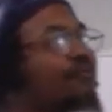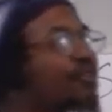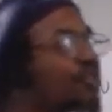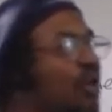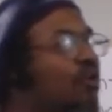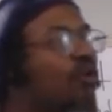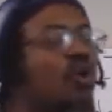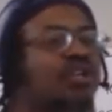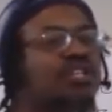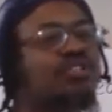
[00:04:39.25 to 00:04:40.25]
for so
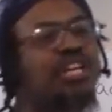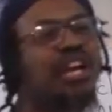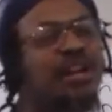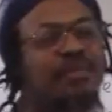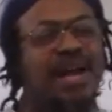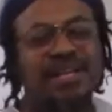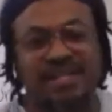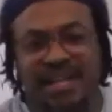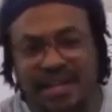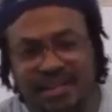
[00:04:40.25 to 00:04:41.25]
long till Shaykh al-albaani
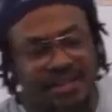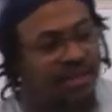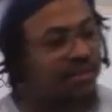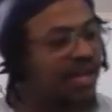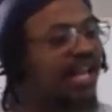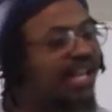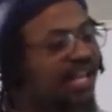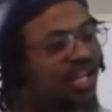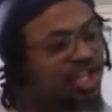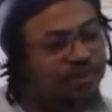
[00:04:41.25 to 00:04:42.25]
said, listen,
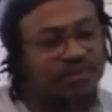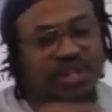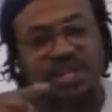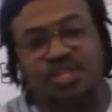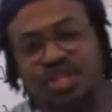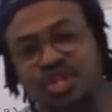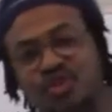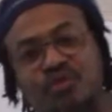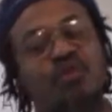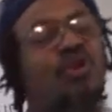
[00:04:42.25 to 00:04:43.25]
Egypt needs
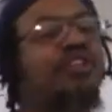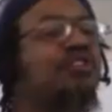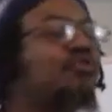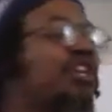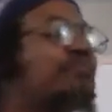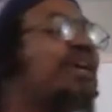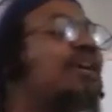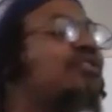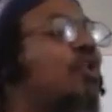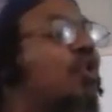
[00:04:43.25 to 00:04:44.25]
you more than you need
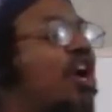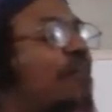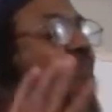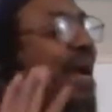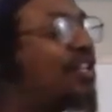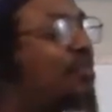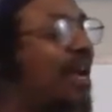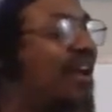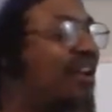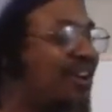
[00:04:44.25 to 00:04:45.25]
me. Don't come back to
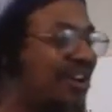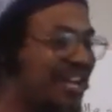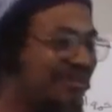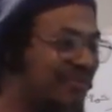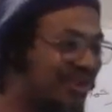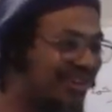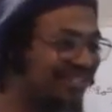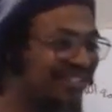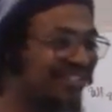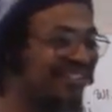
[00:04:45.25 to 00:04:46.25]
my halaqah anymore.
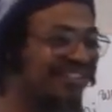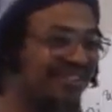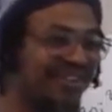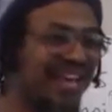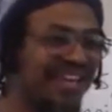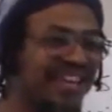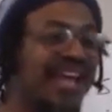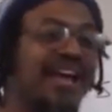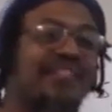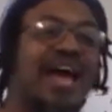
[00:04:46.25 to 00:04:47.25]
Okay?
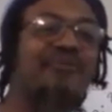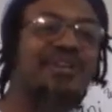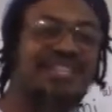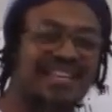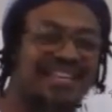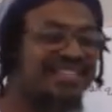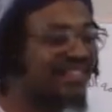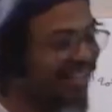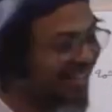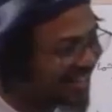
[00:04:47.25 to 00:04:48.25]
And that was
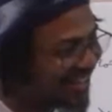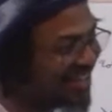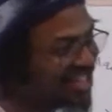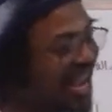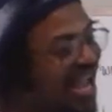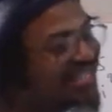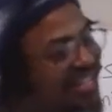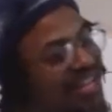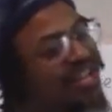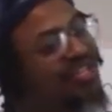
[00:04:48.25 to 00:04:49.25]
his
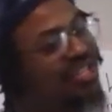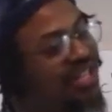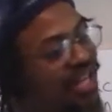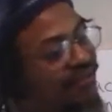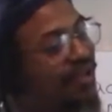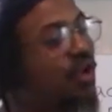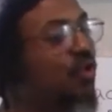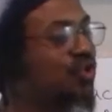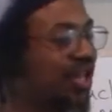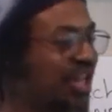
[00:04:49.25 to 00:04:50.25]
ijazah to leave and
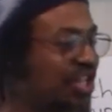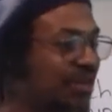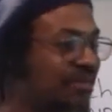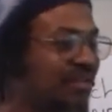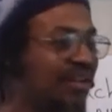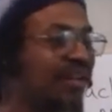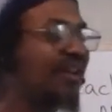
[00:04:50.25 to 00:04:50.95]
go to Egypt.